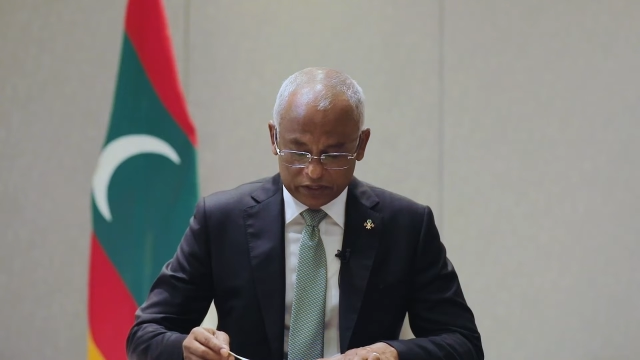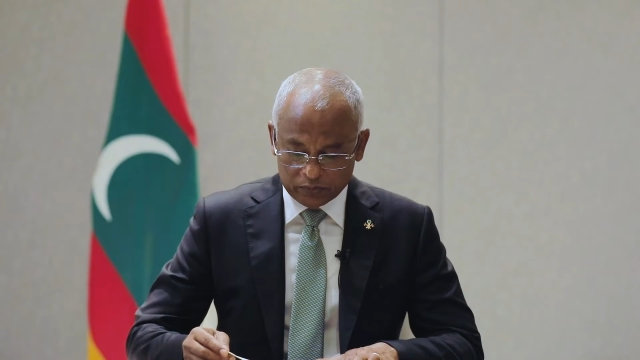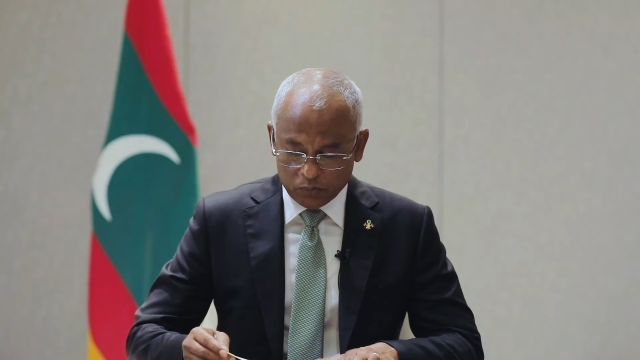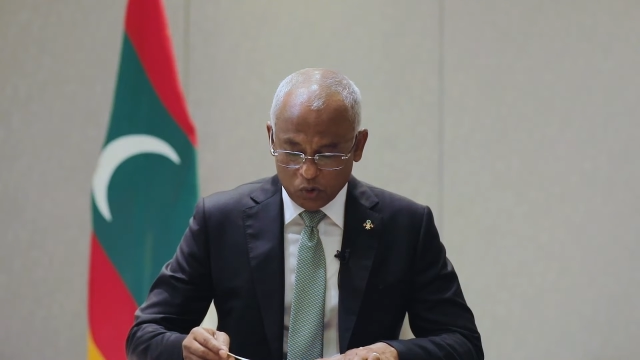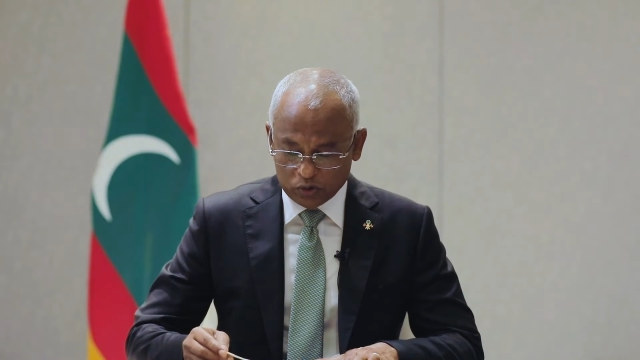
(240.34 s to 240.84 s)
it
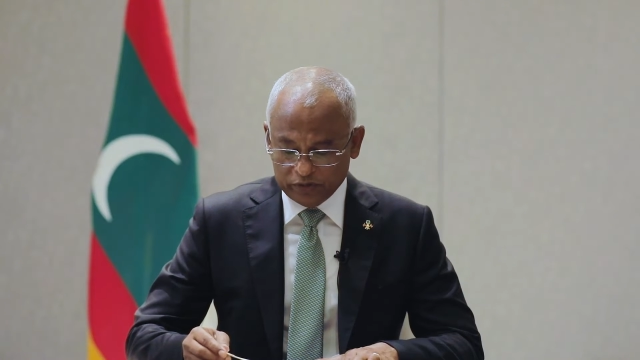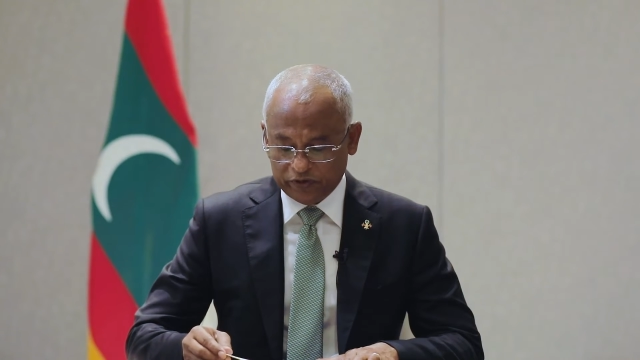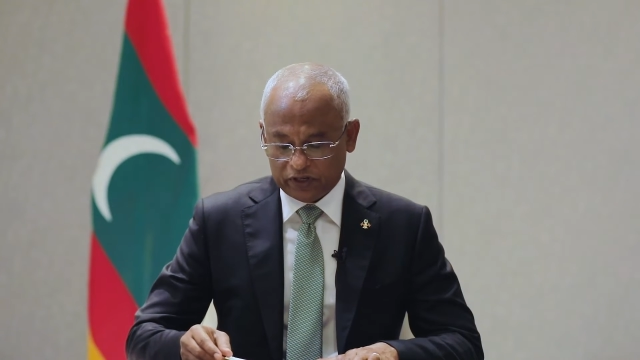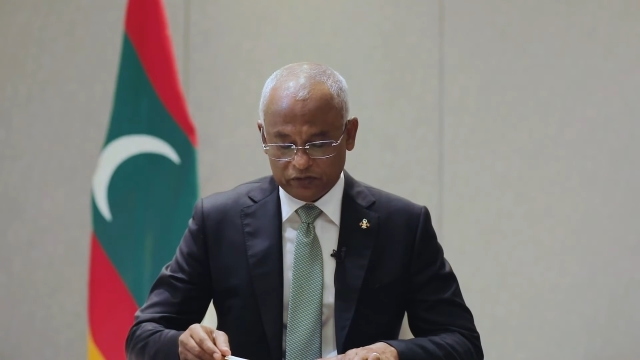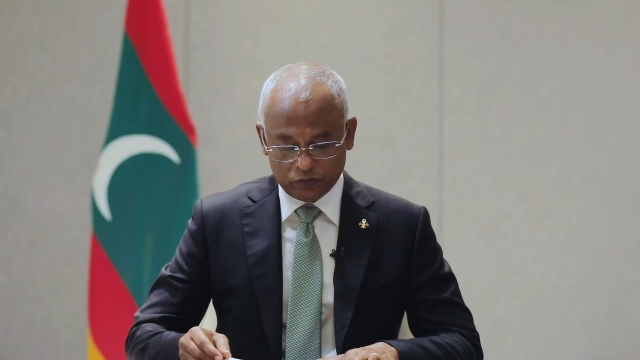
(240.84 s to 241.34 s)
more
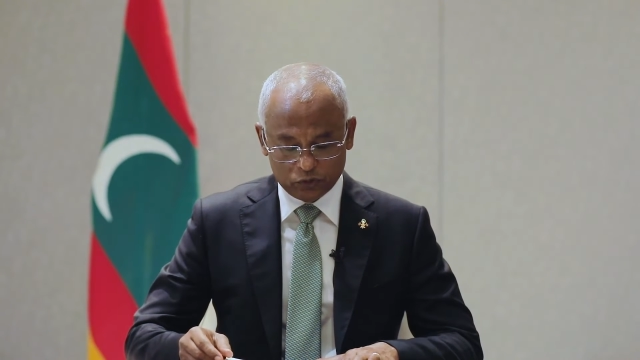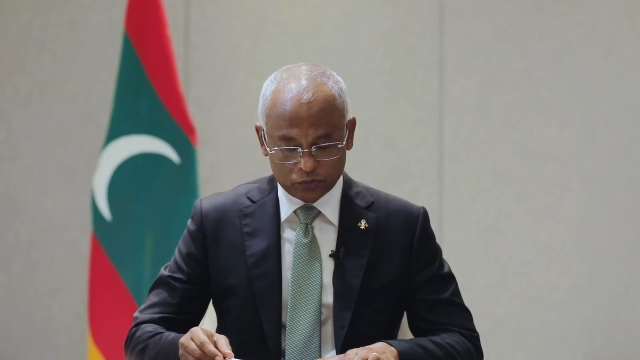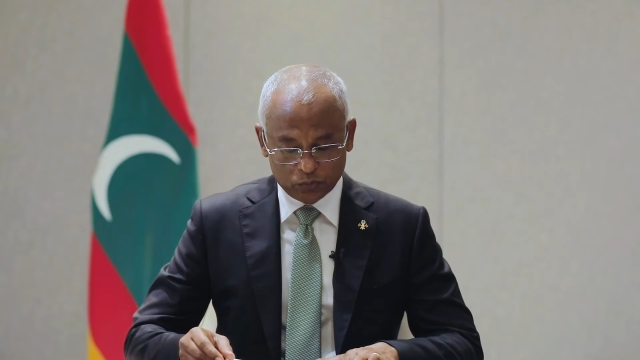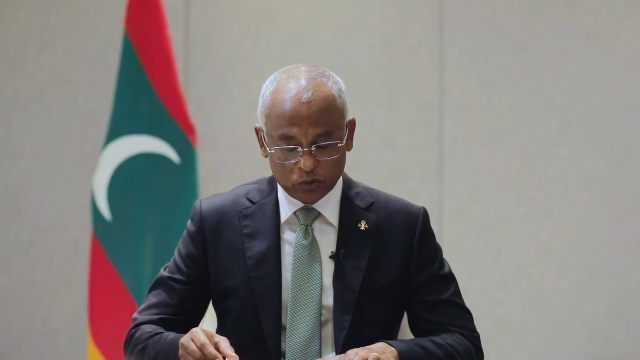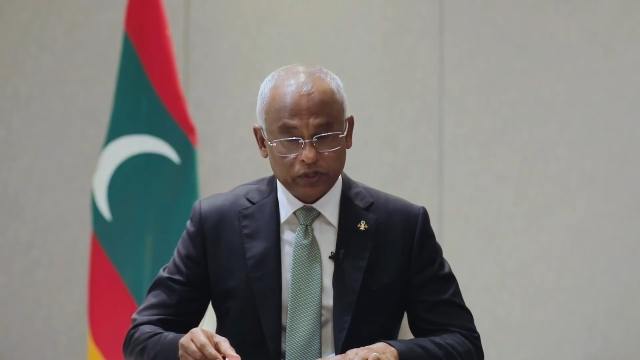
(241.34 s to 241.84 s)
difficult for
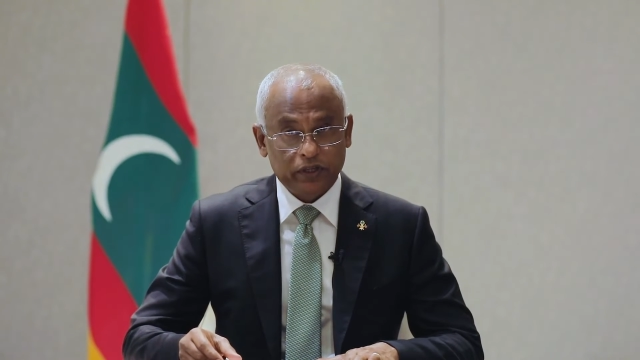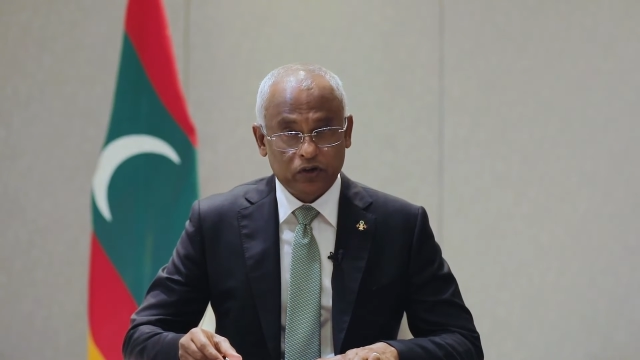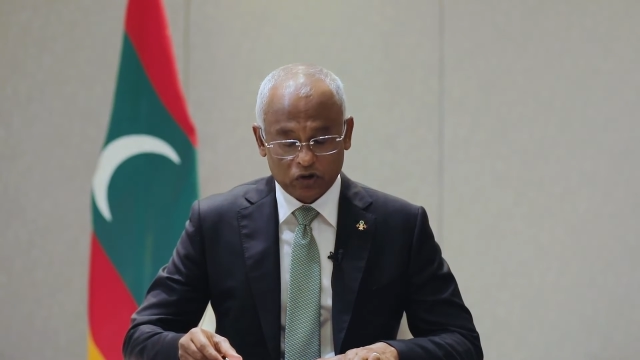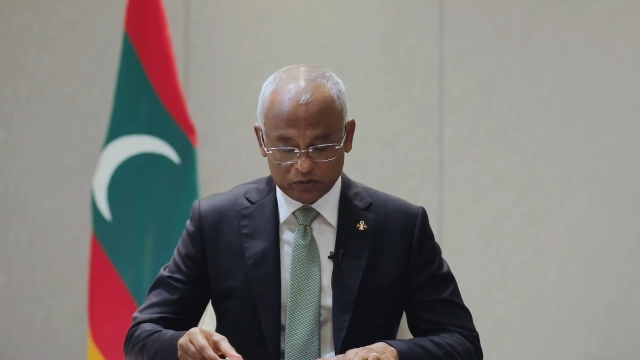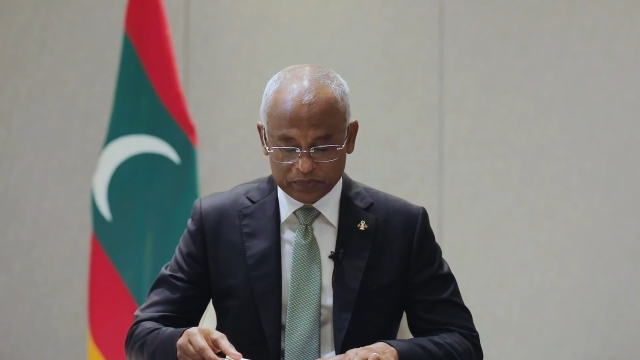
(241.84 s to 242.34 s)
small
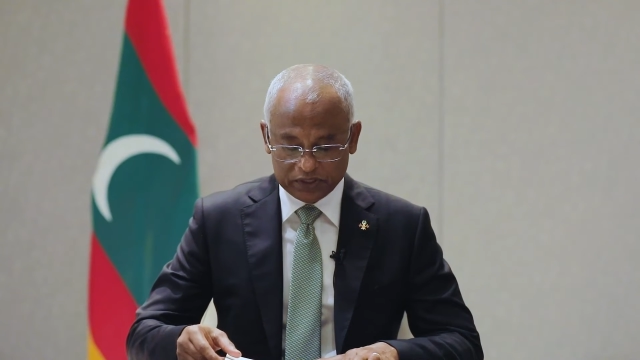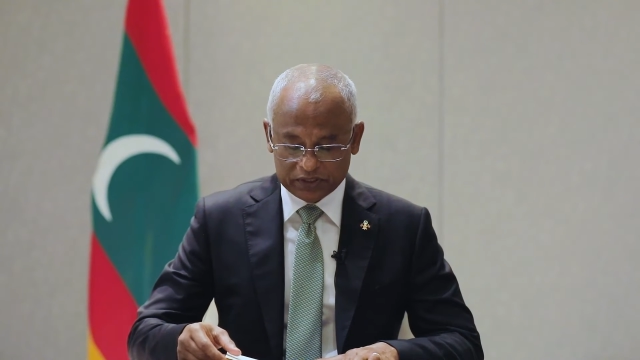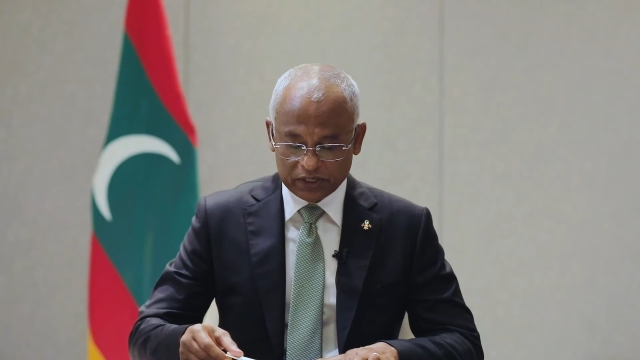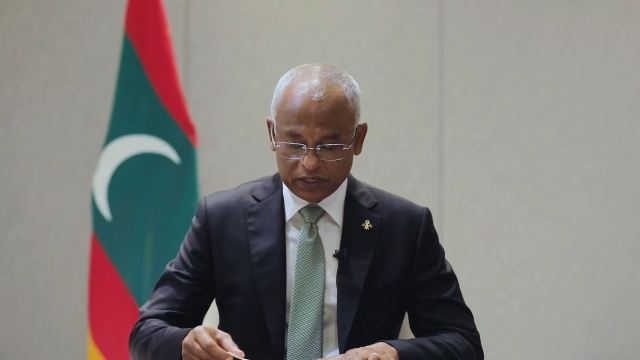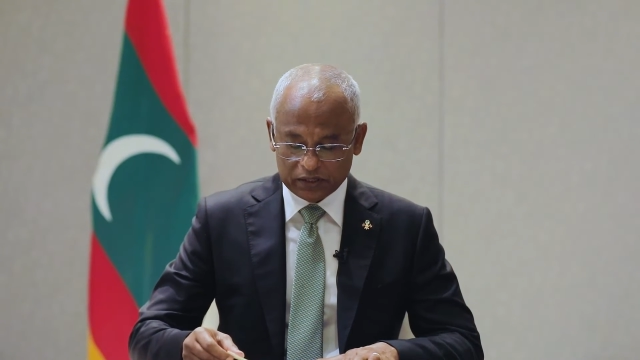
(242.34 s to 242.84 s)

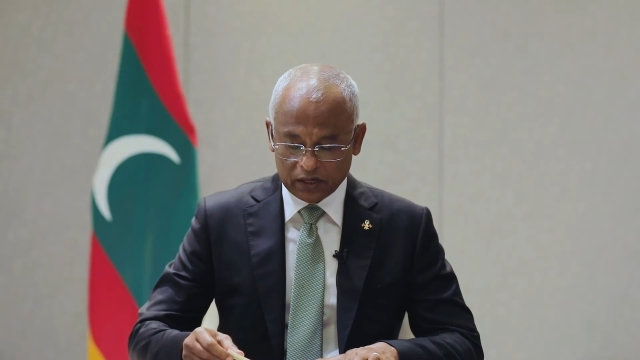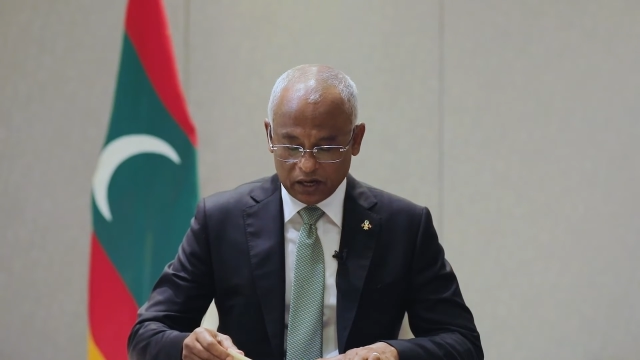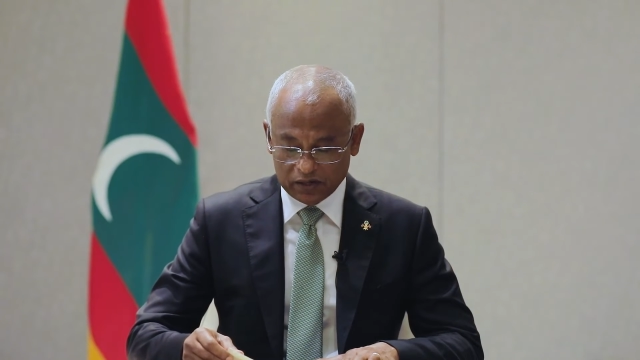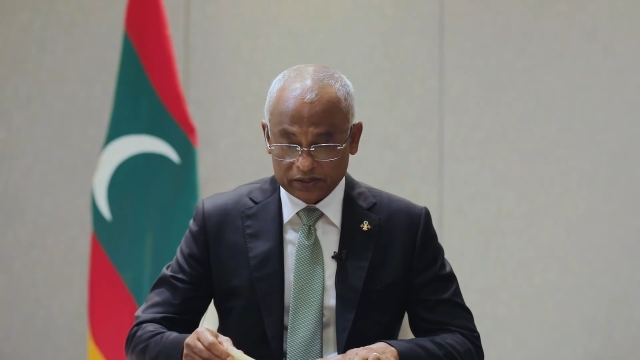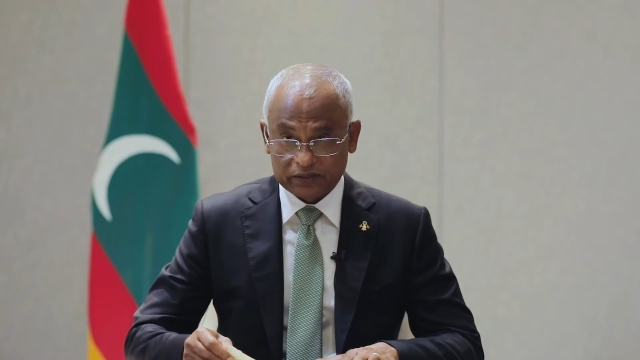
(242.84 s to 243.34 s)
economies like
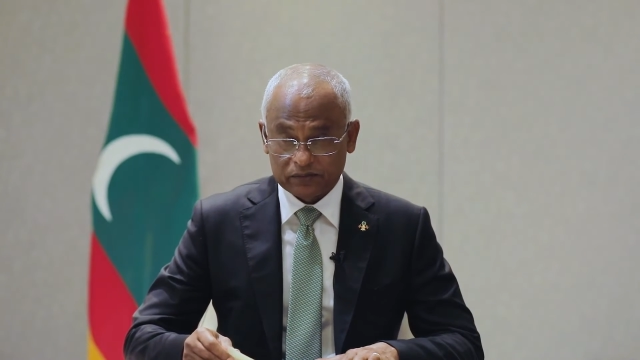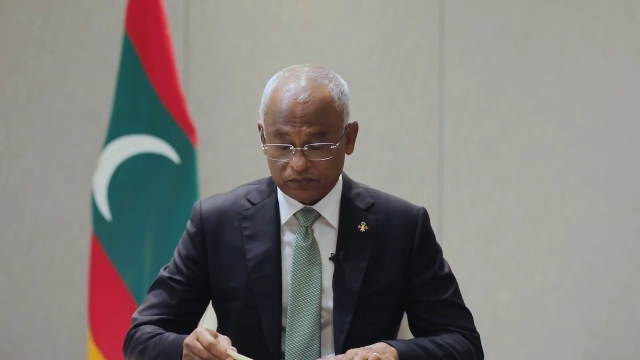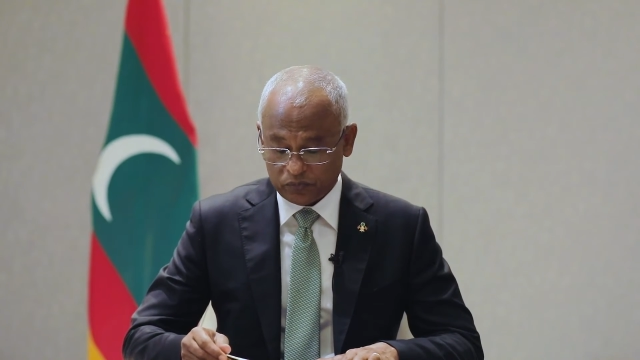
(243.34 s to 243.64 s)
ours